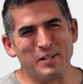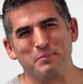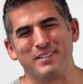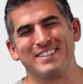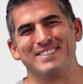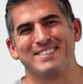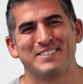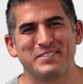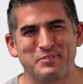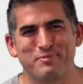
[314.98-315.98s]
You know,
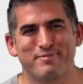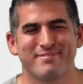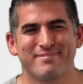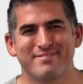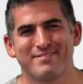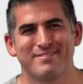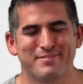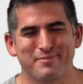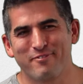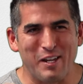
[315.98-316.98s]
because
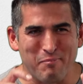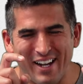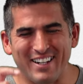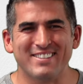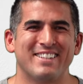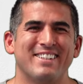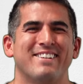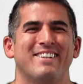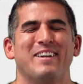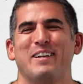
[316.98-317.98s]
vampires,
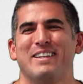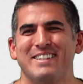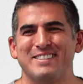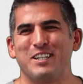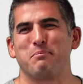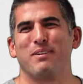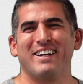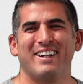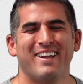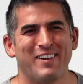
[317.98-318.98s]
they, they suck
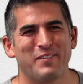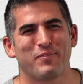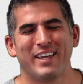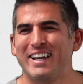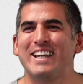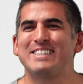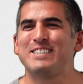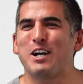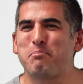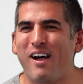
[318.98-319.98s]
blood.
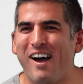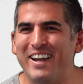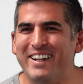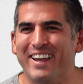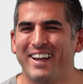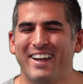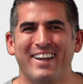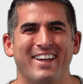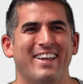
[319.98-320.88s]
They suck blood!